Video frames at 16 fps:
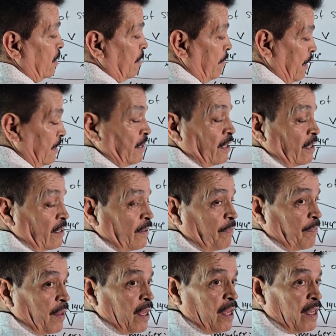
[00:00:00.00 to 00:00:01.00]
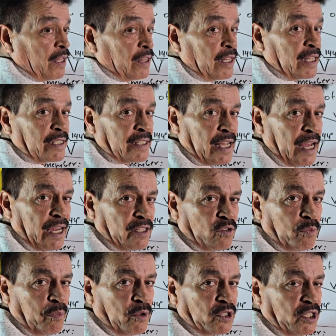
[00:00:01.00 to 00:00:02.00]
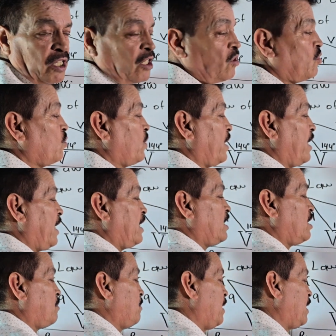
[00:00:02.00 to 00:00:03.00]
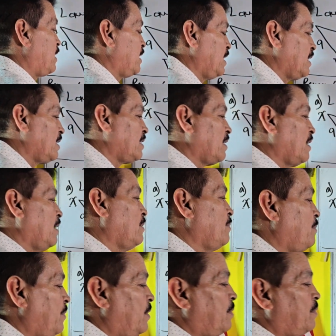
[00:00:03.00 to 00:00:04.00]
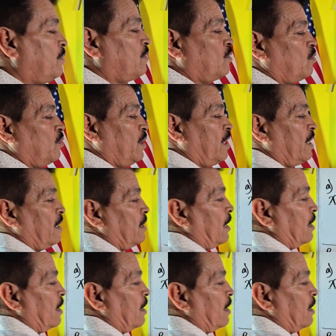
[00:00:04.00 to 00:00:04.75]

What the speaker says: the vertex, the side opposite to each vertex, we